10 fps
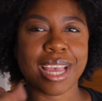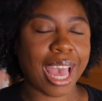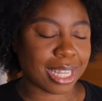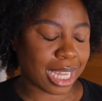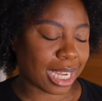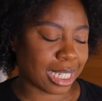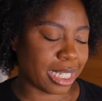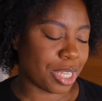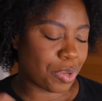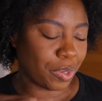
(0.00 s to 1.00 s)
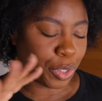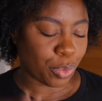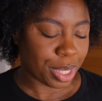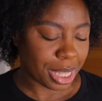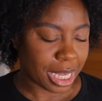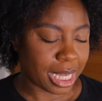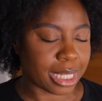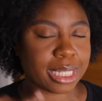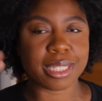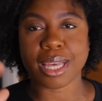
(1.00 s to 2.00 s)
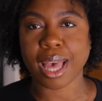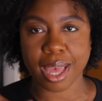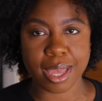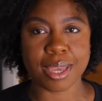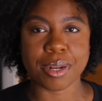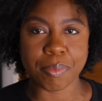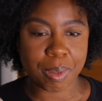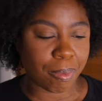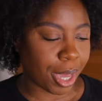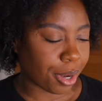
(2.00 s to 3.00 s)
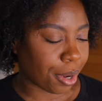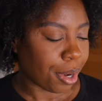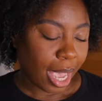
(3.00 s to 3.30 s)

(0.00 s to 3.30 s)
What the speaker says: As I continue doing this, it'll be better.